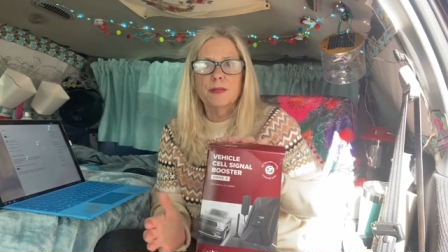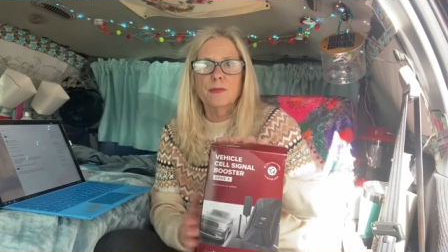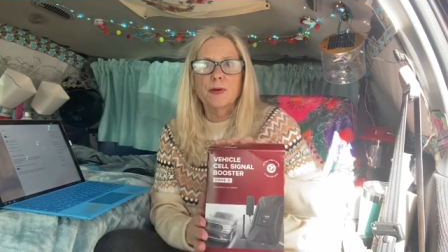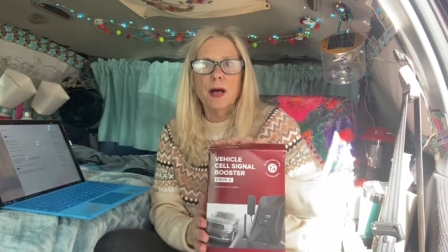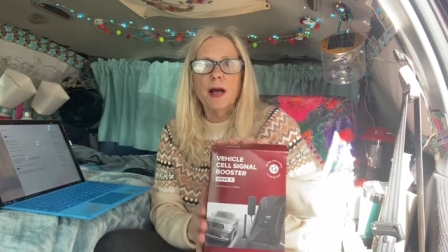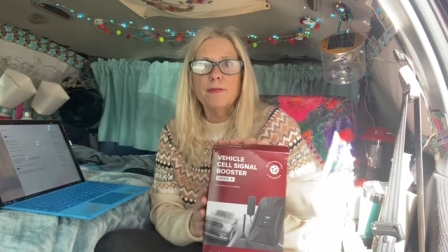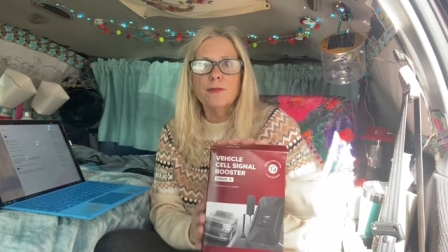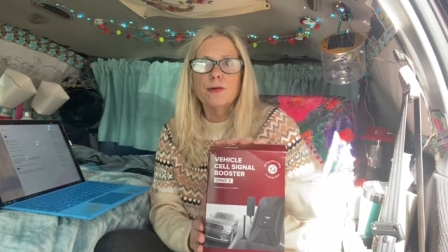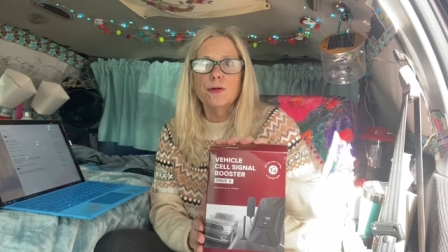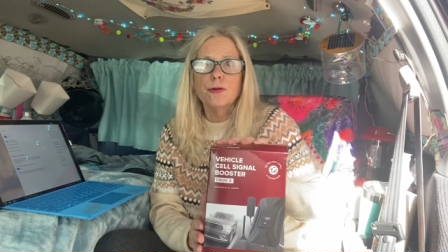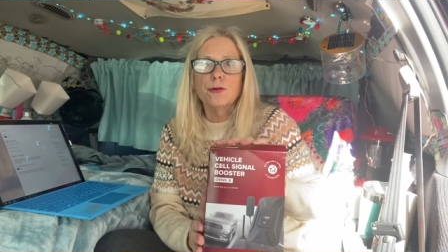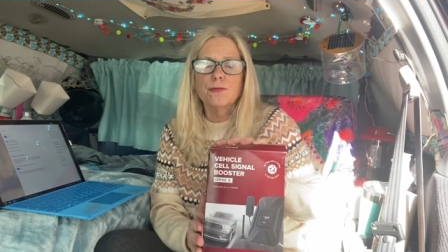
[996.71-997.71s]
what I've
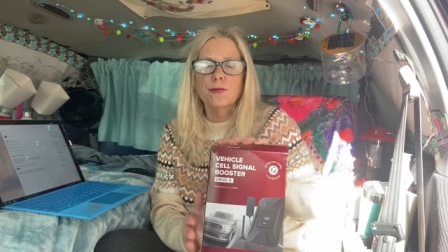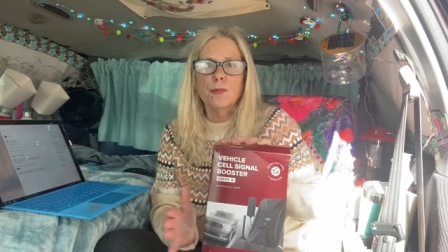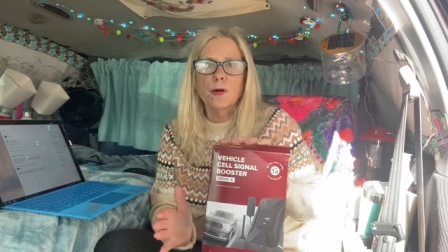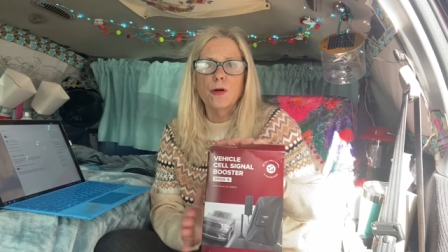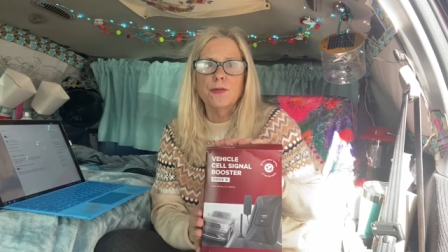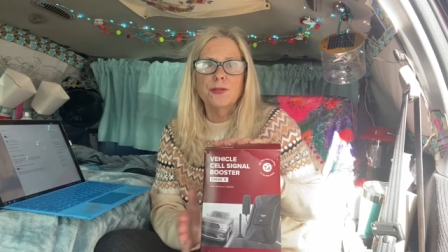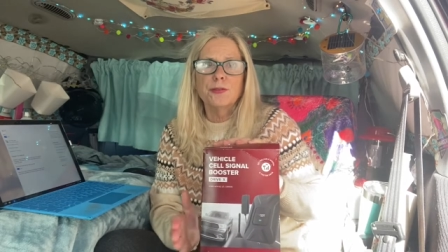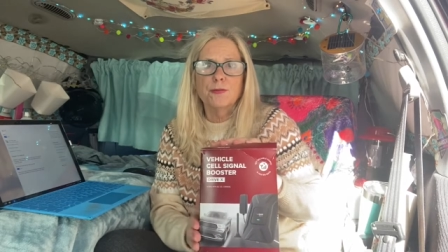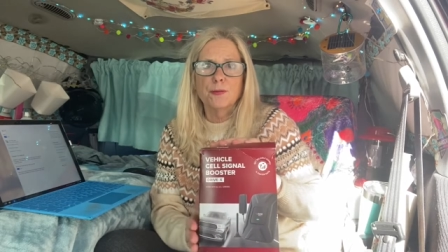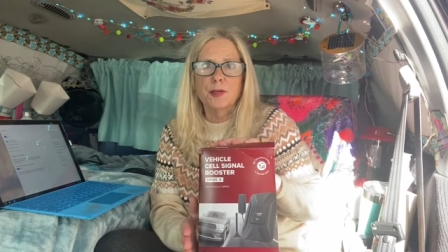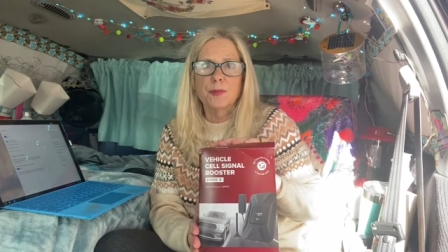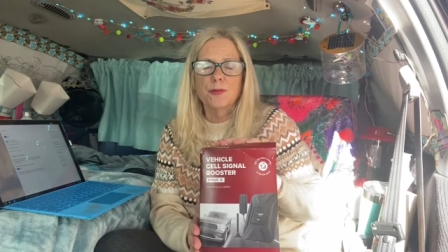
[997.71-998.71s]
heard from all the
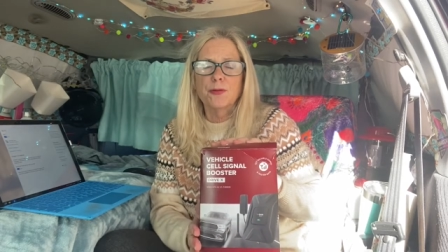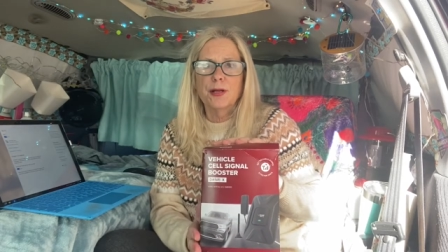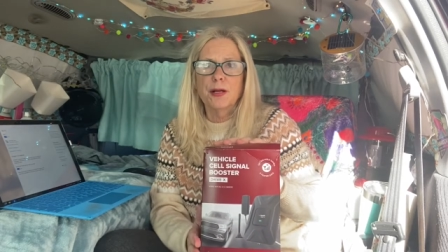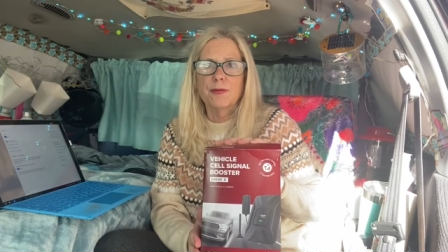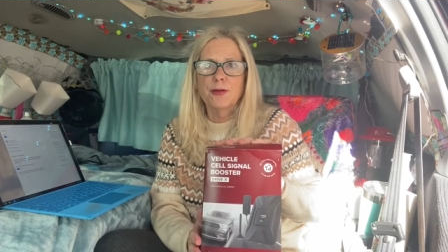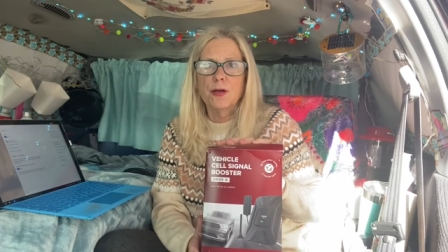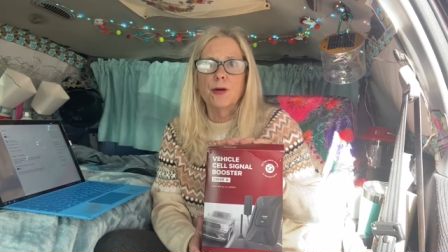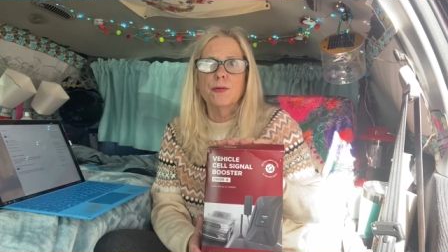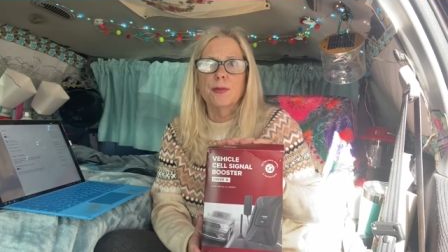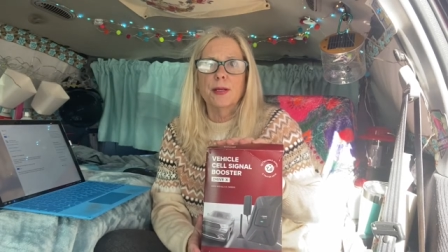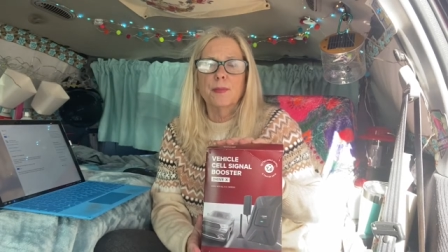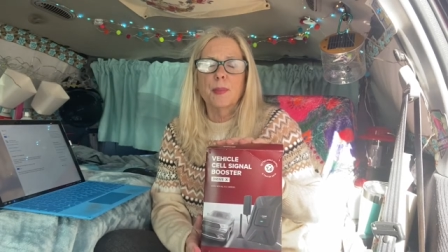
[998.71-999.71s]
different people that I know
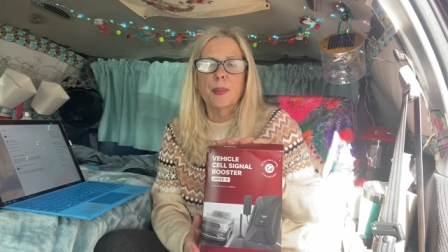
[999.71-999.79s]
that